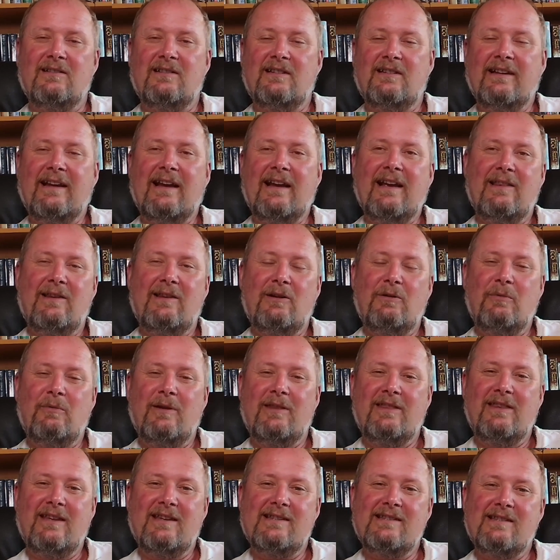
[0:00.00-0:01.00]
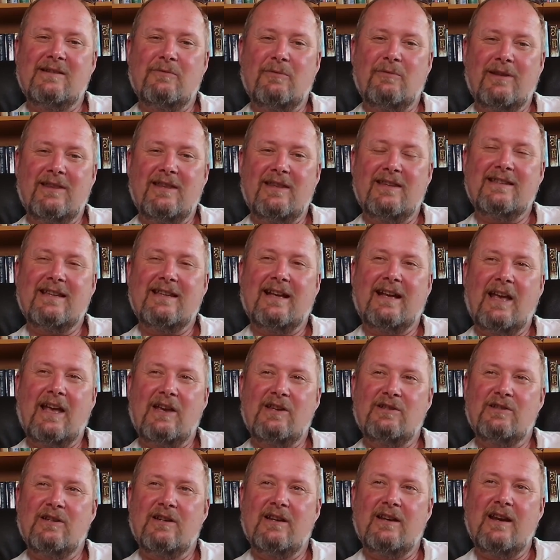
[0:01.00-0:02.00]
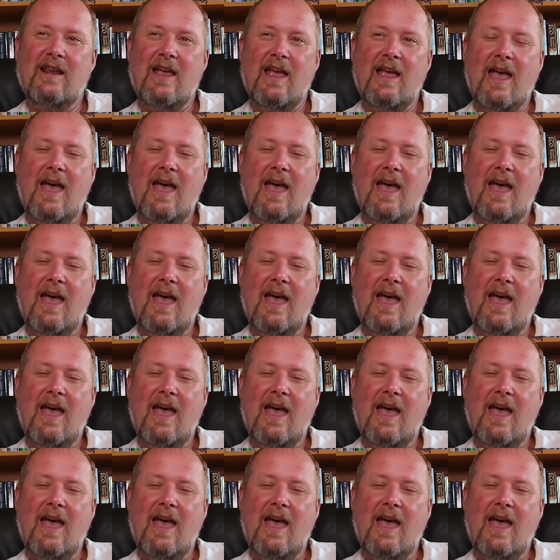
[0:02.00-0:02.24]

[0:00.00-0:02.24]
together with this occasion,